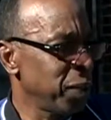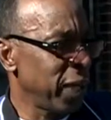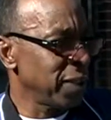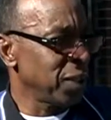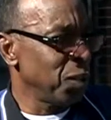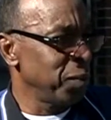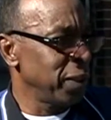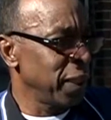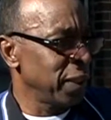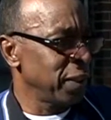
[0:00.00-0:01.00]
Pat told
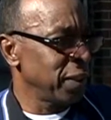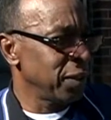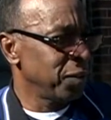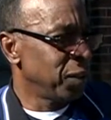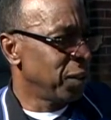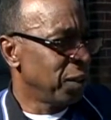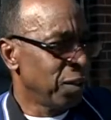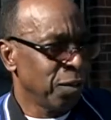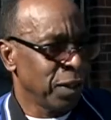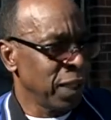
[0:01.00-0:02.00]
me that
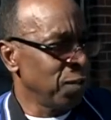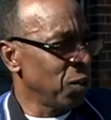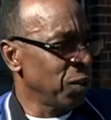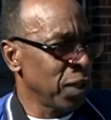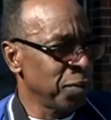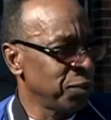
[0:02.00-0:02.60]
when they woke up, the